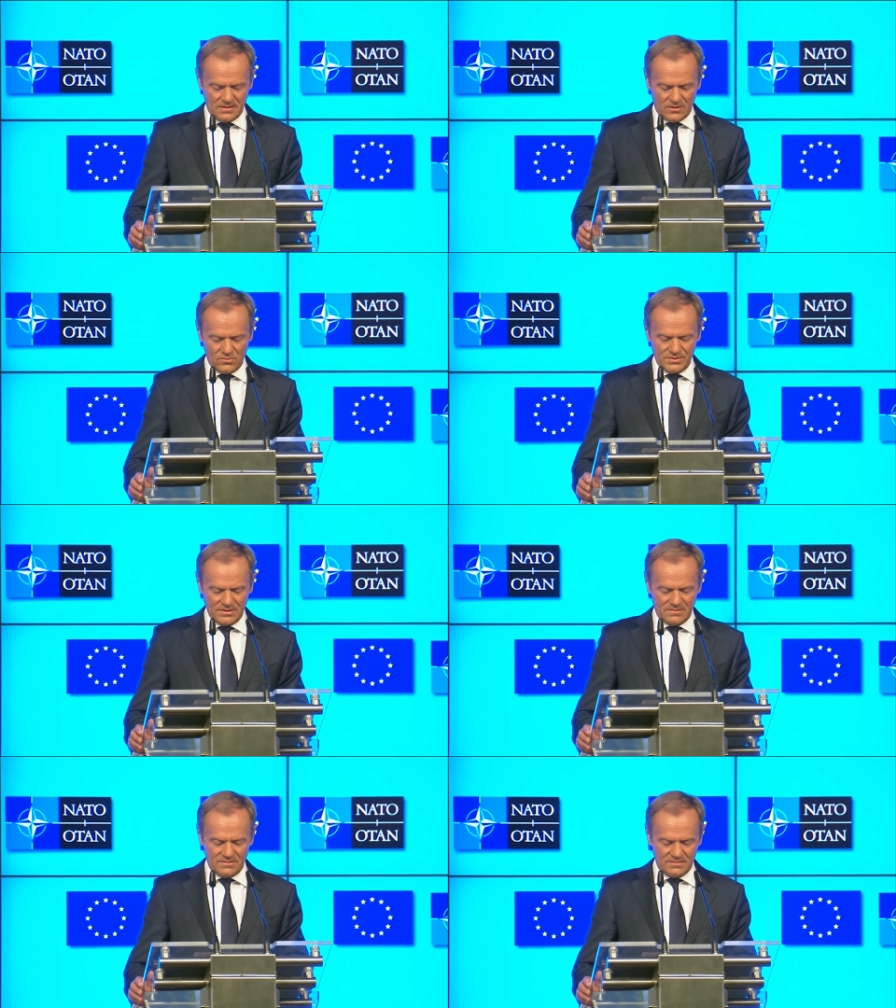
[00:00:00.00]

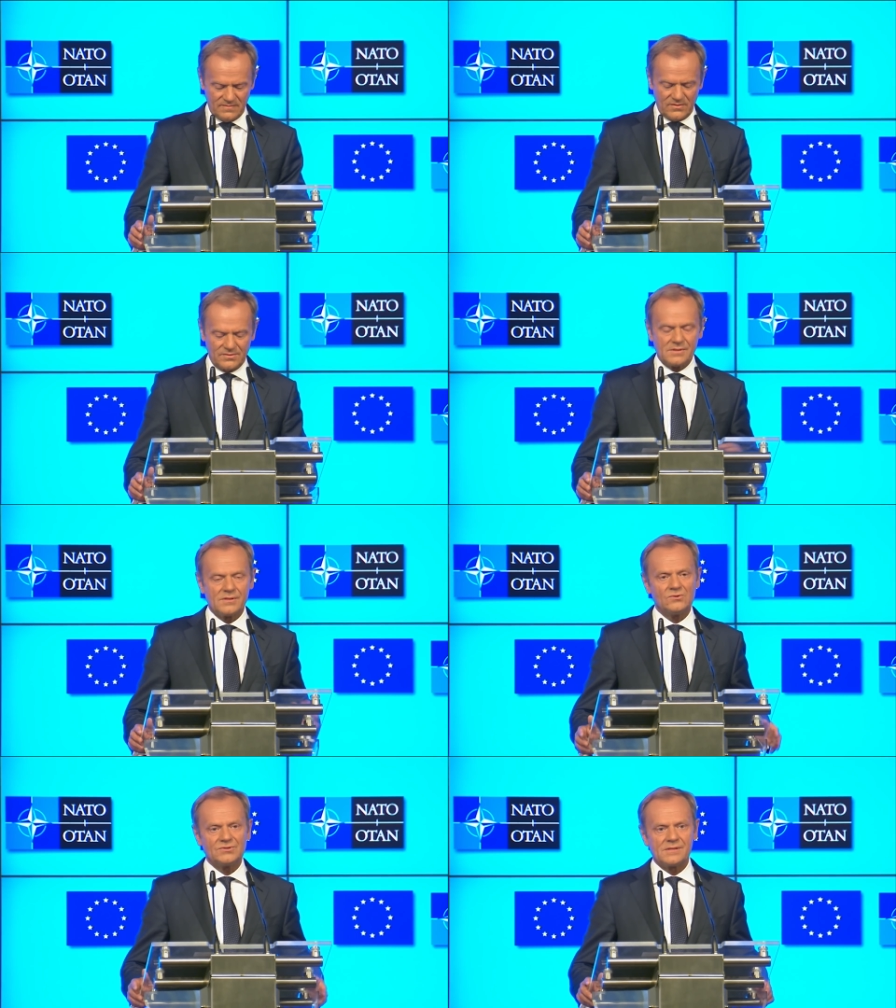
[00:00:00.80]
including 40
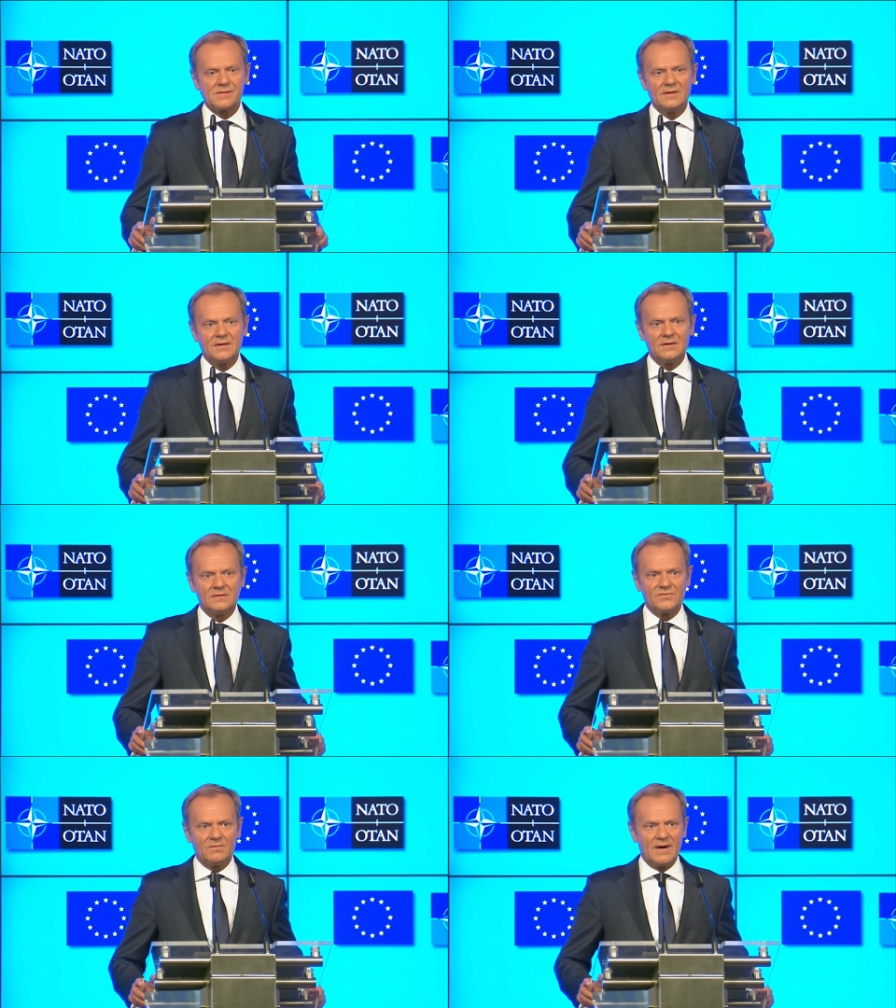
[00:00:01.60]
soldiers
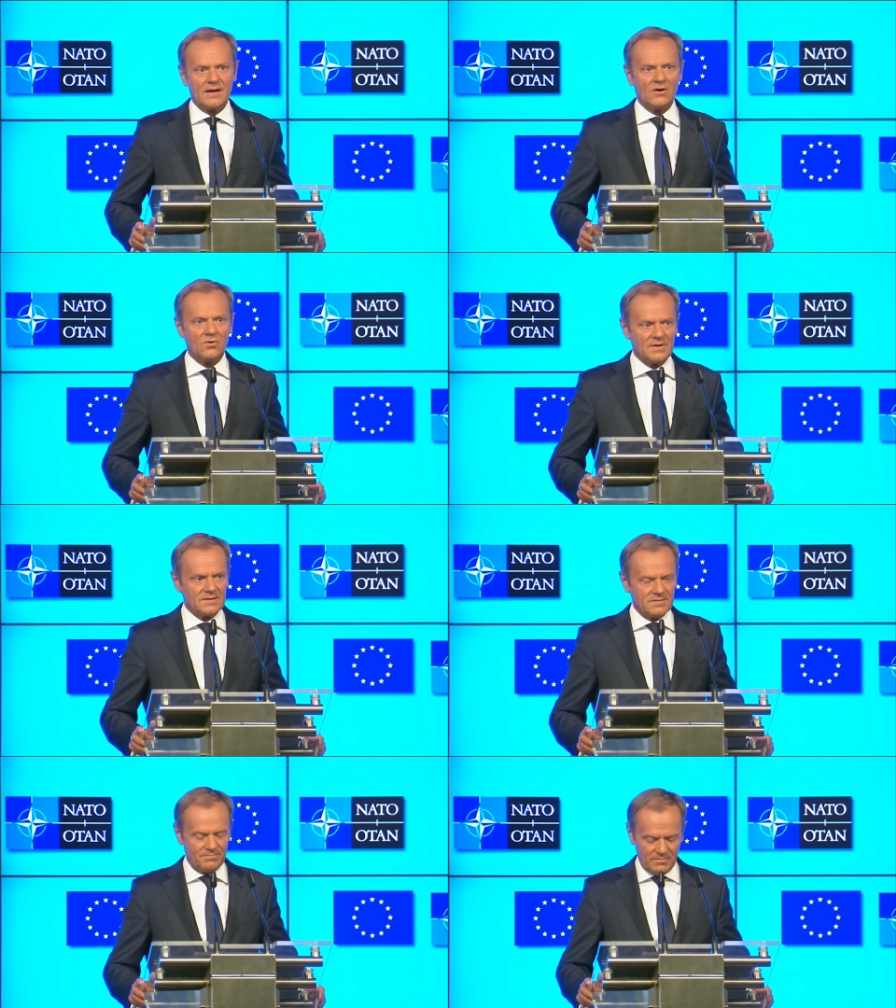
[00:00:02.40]
from my
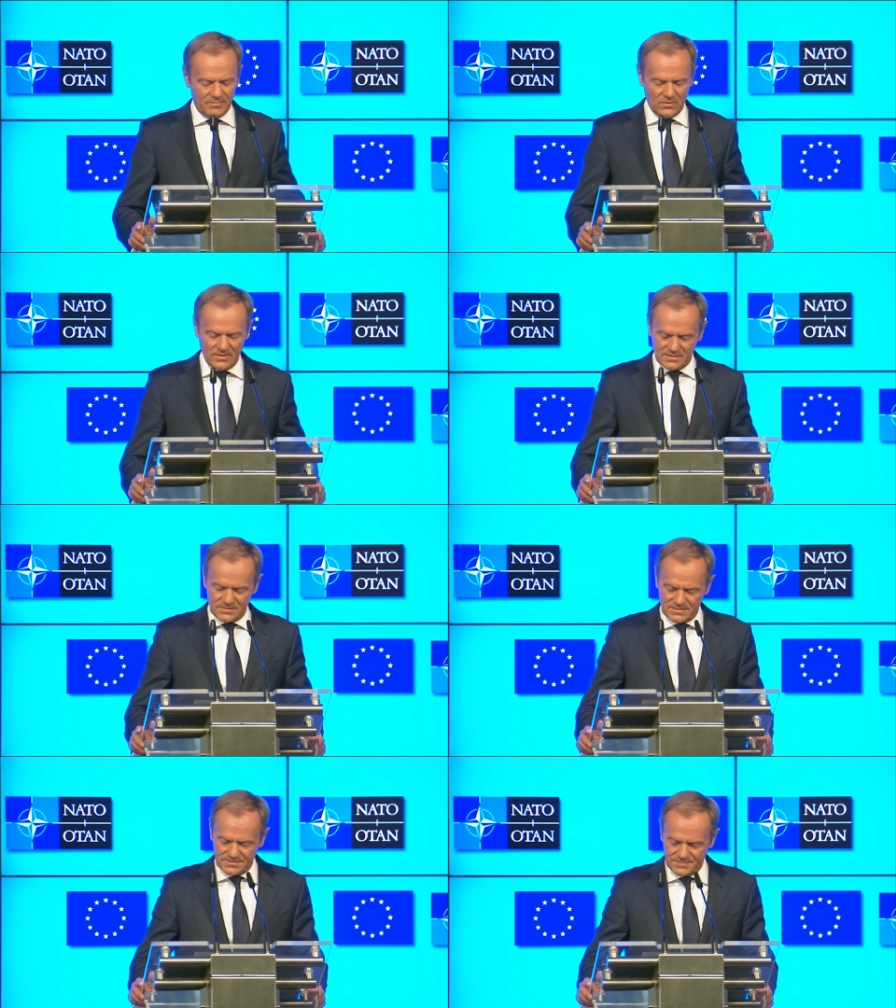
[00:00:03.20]
homeland, Poland.